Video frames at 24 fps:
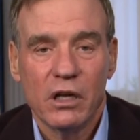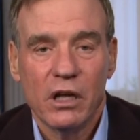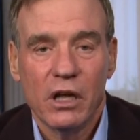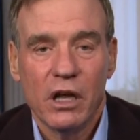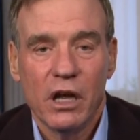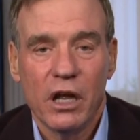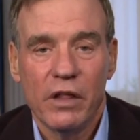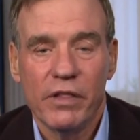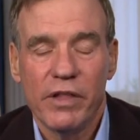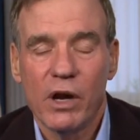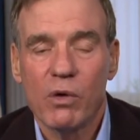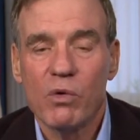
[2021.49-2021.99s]

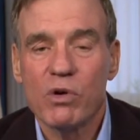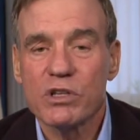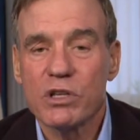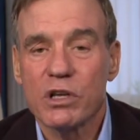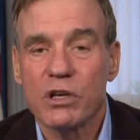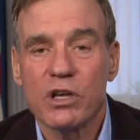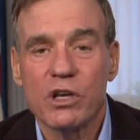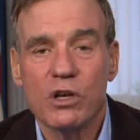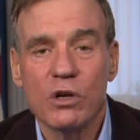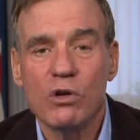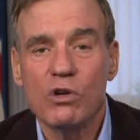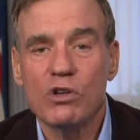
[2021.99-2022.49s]
And there was a
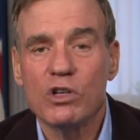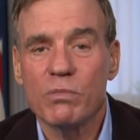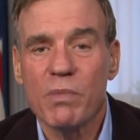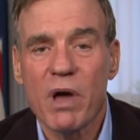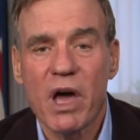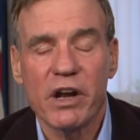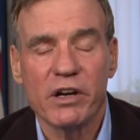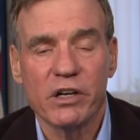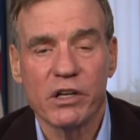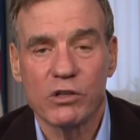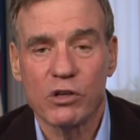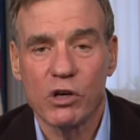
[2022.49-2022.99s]
huge
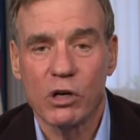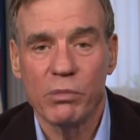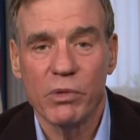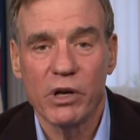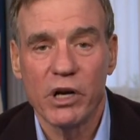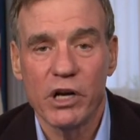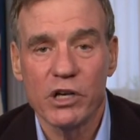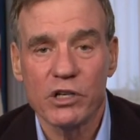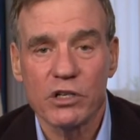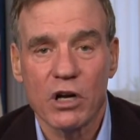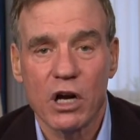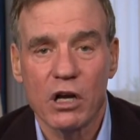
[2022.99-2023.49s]
amount of
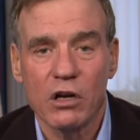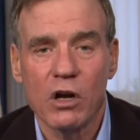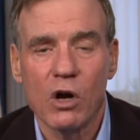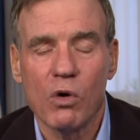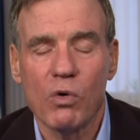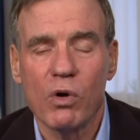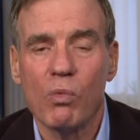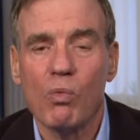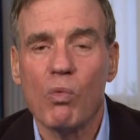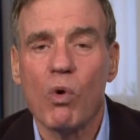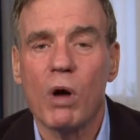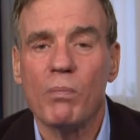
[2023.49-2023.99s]
determination. I know
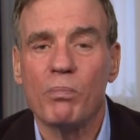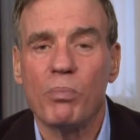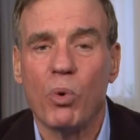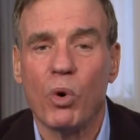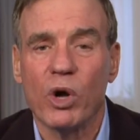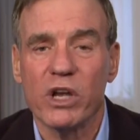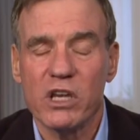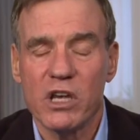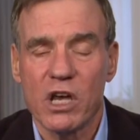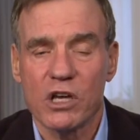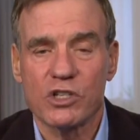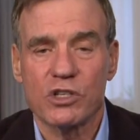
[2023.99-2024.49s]
at one
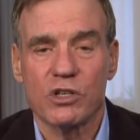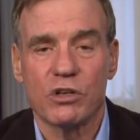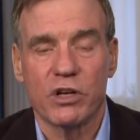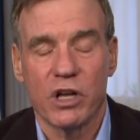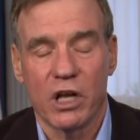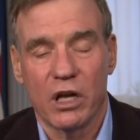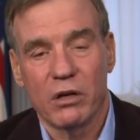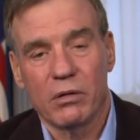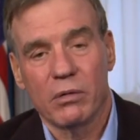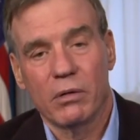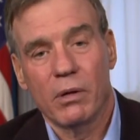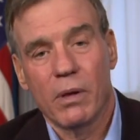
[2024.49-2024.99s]
point
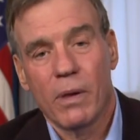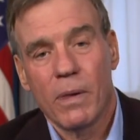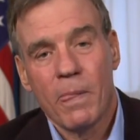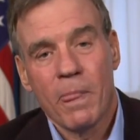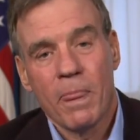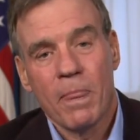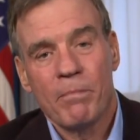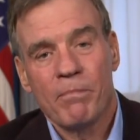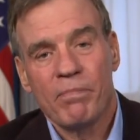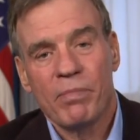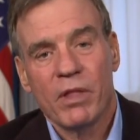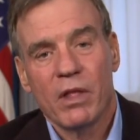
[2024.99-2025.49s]
yesterday,
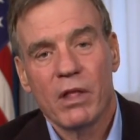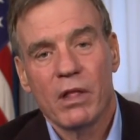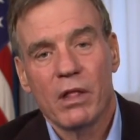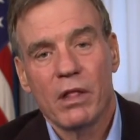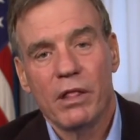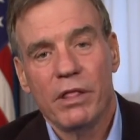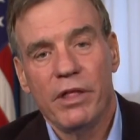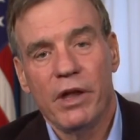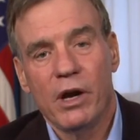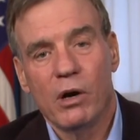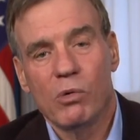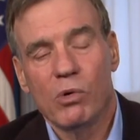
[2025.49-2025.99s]

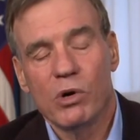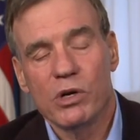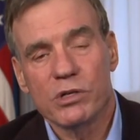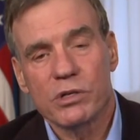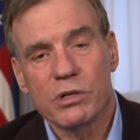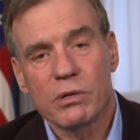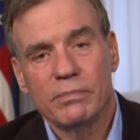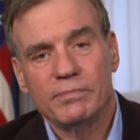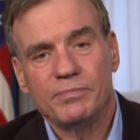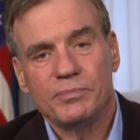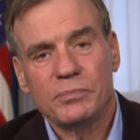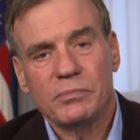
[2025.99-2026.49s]
there was
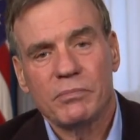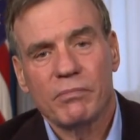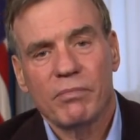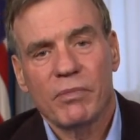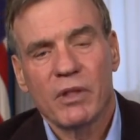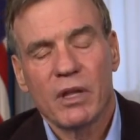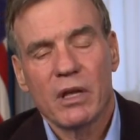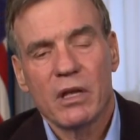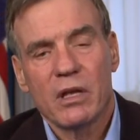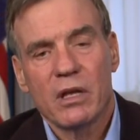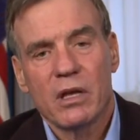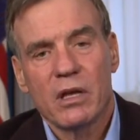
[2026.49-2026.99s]

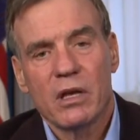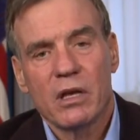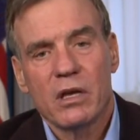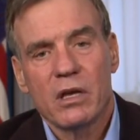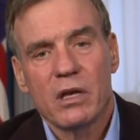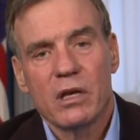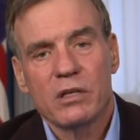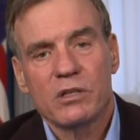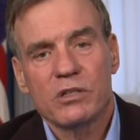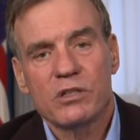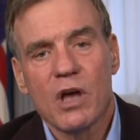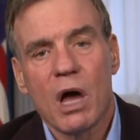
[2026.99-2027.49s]

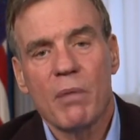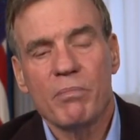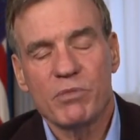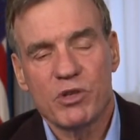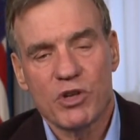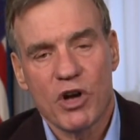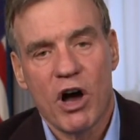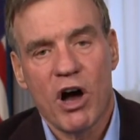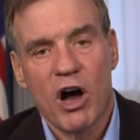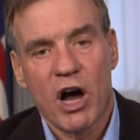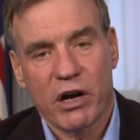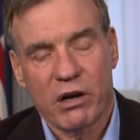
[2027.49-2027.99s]
some
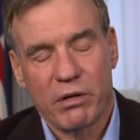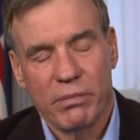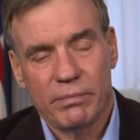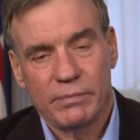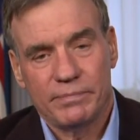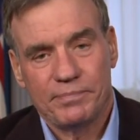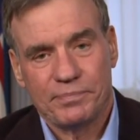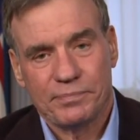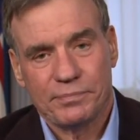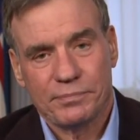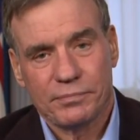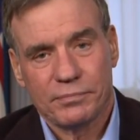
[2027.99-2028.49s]
talk.
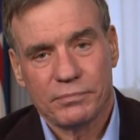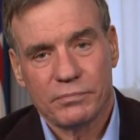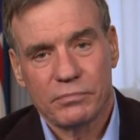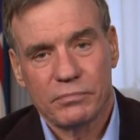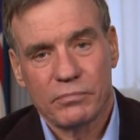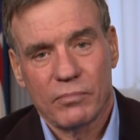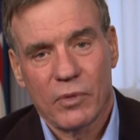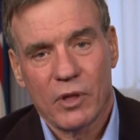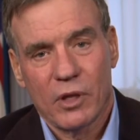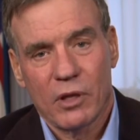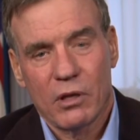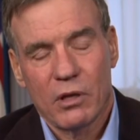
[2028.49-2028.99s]

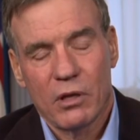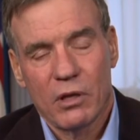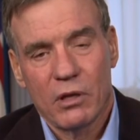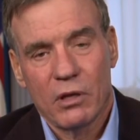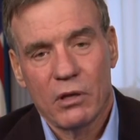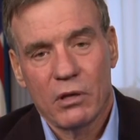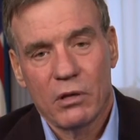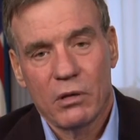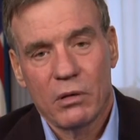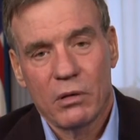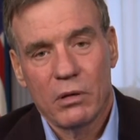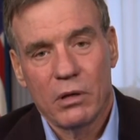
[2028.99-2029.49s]

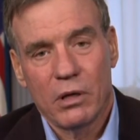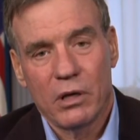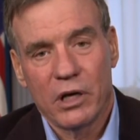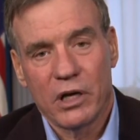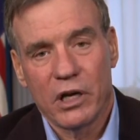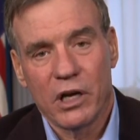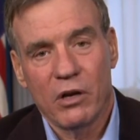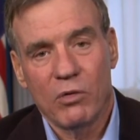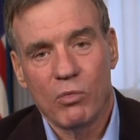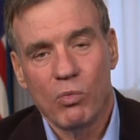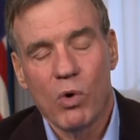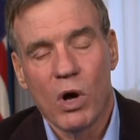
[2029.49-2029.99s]
And
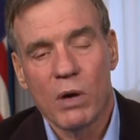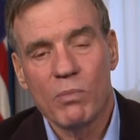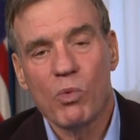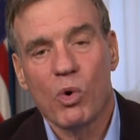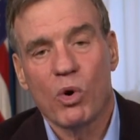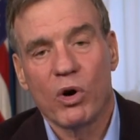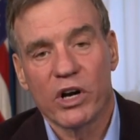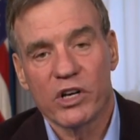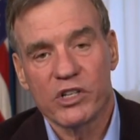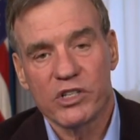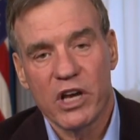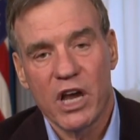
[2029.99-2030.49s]
again, one
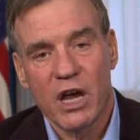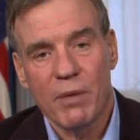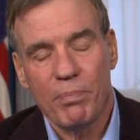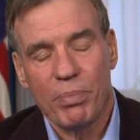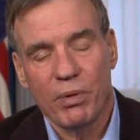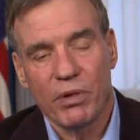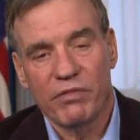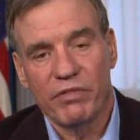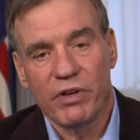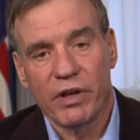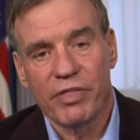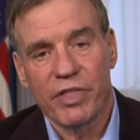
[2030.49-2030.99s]
more example
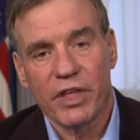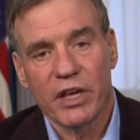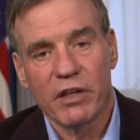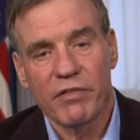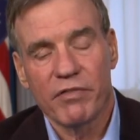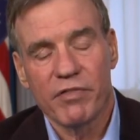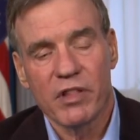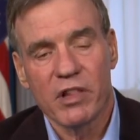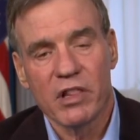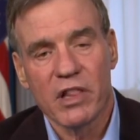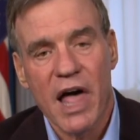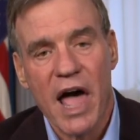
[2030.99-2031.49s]
of, I think, of
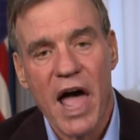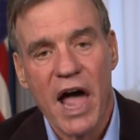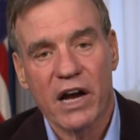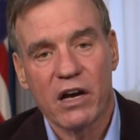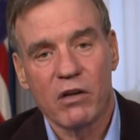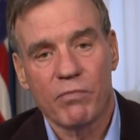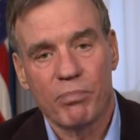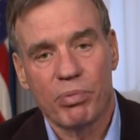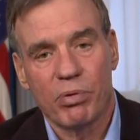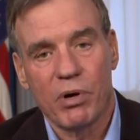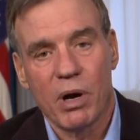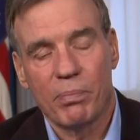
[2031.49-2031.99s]
the lack
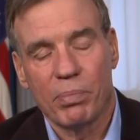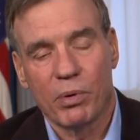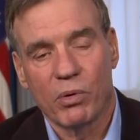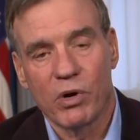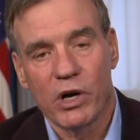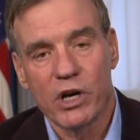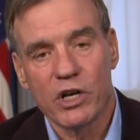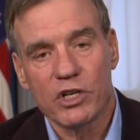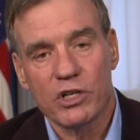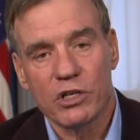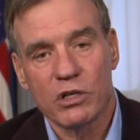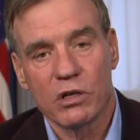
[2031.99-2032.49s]
of
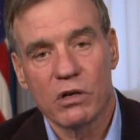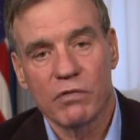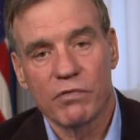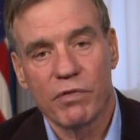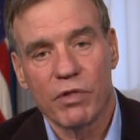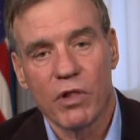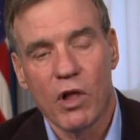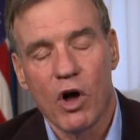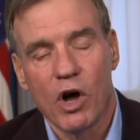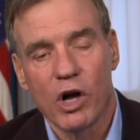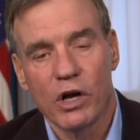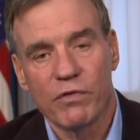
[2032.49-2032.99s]
preparation of
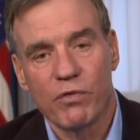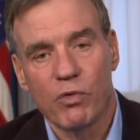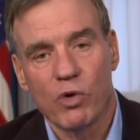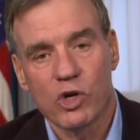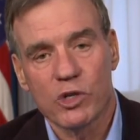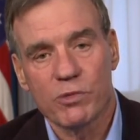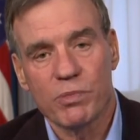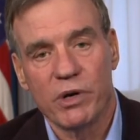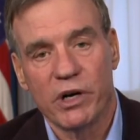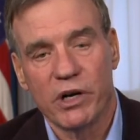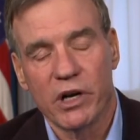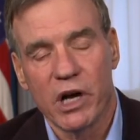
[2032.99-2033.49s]
law
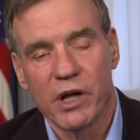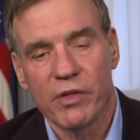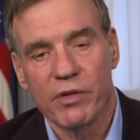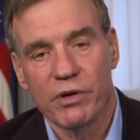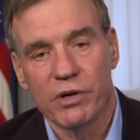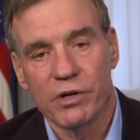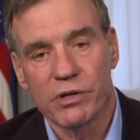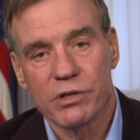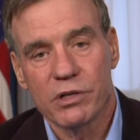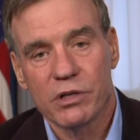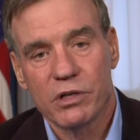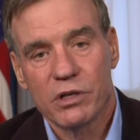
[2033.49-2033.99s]
enforcement and
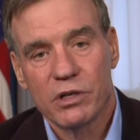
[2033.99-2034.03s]
others.